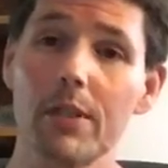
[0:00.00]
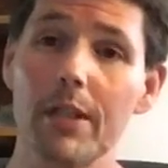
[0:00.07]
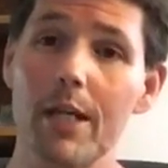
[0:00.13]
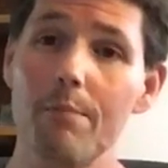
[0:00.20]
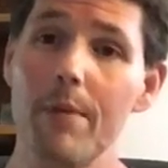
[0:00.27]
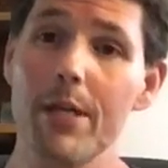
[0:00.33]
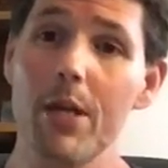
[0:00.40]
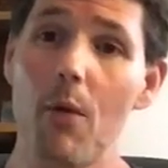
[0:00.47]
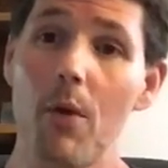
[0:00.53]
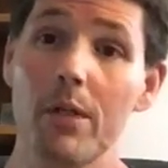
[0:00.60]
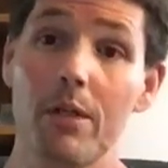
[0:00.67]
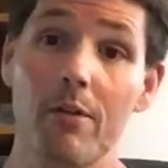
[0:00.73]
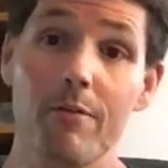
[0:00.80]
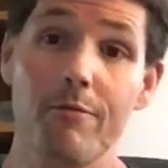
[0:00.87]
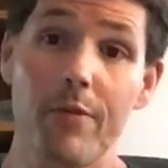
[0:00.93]
Let me go
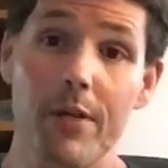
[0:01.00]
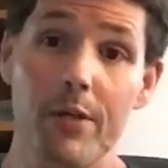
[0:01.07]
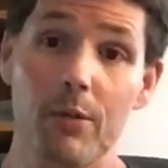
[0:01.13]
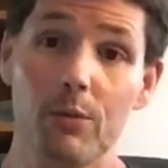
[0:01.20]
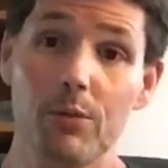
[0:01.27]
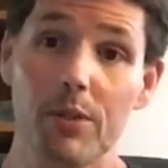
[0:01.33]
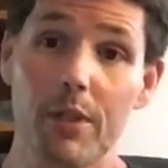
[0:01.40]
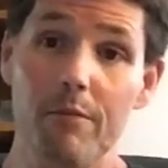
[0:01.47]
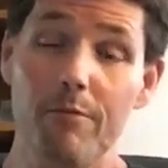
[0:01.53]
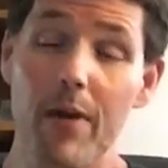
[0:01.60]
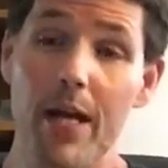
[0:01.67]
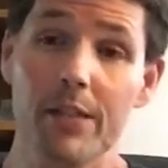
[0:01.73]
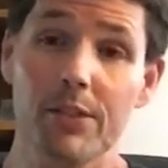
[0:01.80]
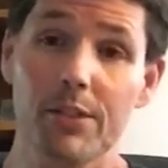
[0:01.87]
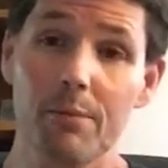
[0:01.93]
into the fields and
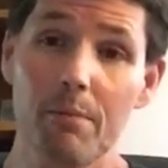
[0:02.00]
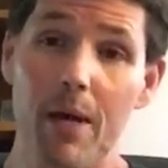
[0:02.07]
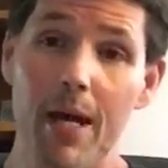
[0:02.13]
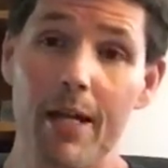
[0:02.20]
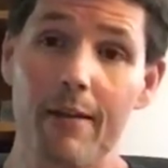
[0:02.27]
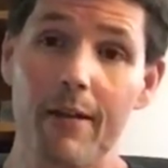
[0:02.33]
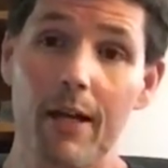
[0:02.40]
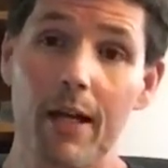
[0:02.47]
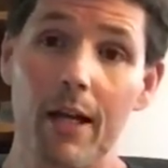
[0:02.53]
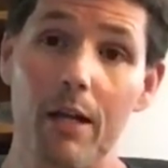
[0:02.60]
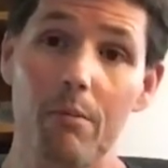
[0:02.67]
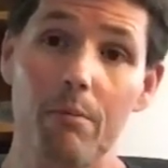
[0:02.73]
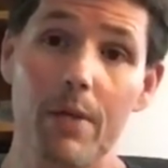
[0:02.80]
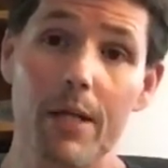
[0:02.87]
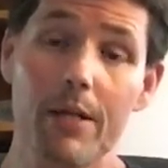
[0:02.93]
find somebody that'll
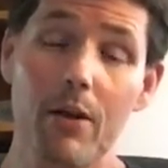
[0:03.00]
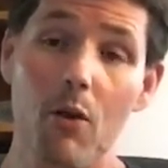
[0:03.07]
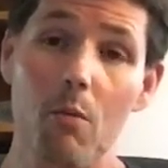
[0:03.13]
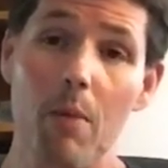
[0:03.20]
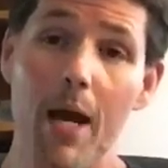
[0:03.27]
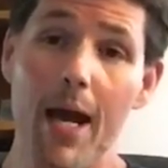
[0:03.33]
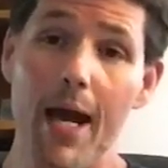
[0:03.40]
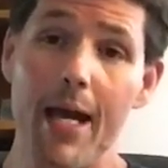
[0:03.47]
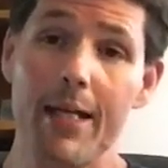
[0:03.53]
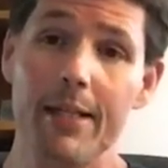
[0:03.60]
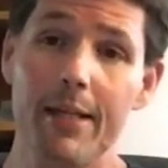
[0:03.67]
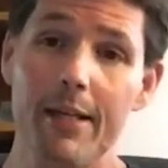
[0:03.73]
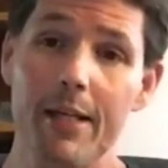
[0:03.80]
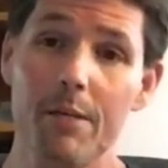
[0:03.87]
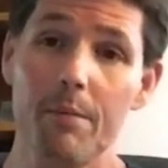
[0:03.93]
let me go behind
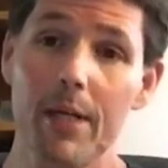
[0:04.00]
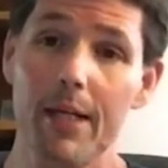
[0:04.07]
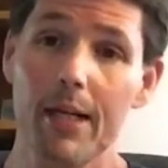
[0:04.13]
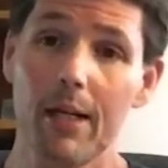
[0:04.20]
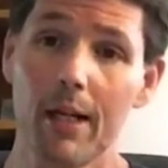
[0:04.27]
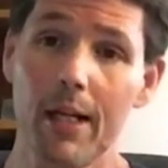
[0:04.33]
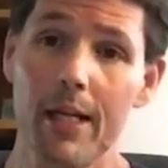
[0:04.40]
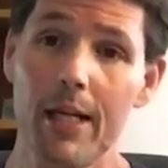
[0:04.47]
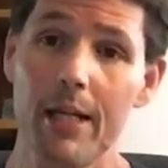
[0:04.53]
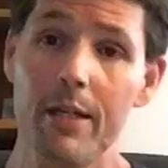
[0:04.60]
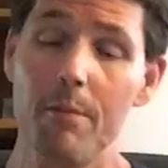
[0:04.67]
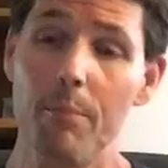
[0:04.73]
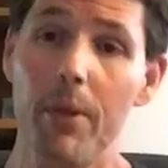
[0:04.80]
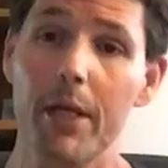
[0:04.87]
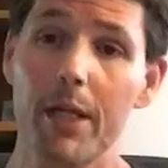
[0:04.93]
them and glean
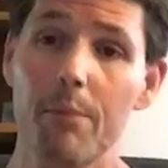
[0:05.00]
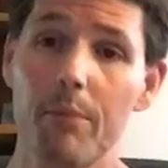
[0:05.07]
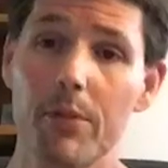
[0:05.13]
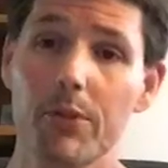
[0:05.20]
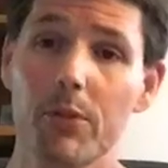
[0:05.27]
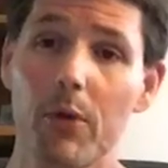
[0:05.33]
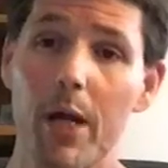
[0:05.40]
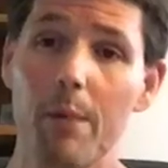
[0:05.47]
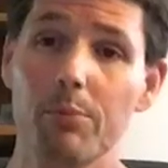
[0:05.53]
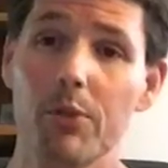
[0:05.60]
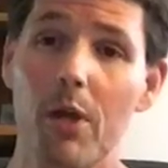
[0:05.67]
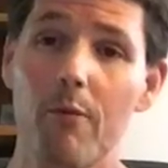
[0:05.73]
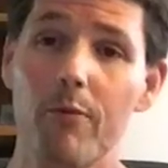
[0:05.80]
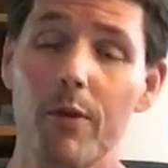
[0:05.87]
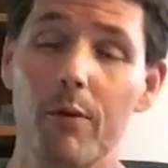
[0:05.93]
and pick up the scraps
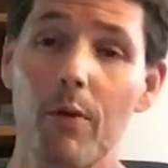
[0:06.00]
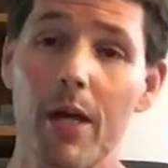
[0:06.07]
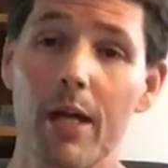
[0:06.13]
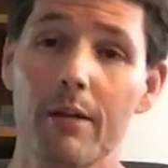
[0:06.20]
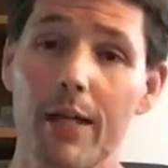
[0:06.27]
off the ground.